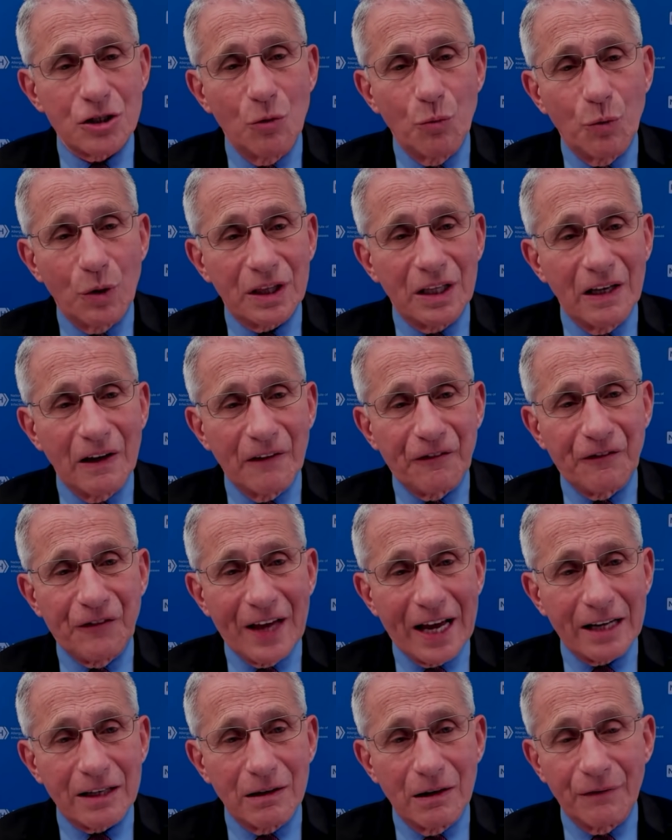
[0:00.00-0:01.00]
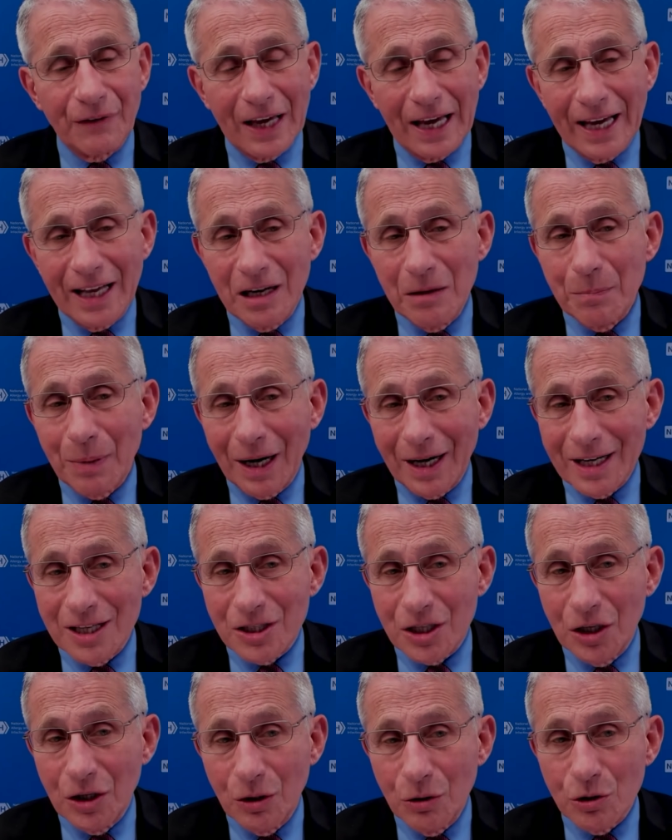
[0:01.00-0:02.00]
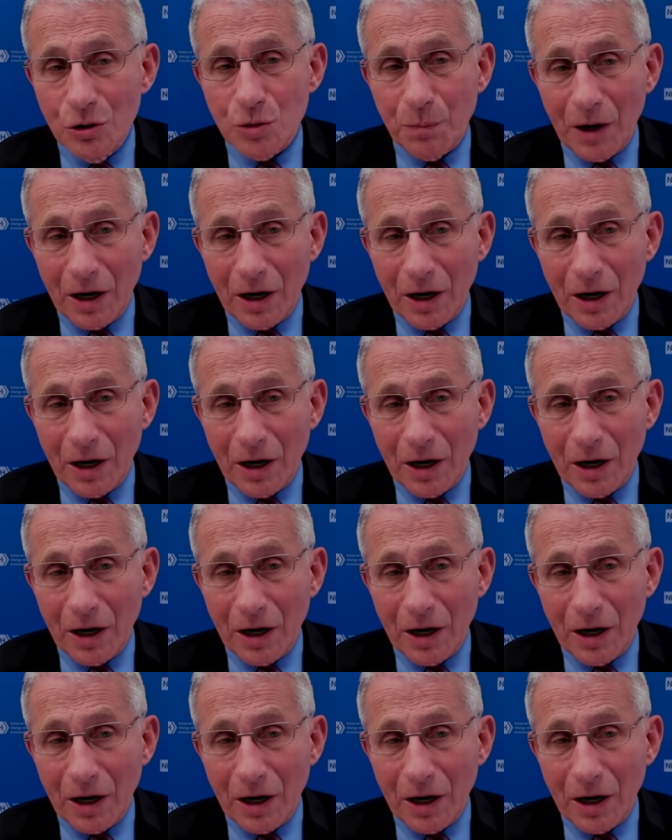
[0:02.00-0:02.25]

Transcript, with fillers: to what the effect of antibodies induced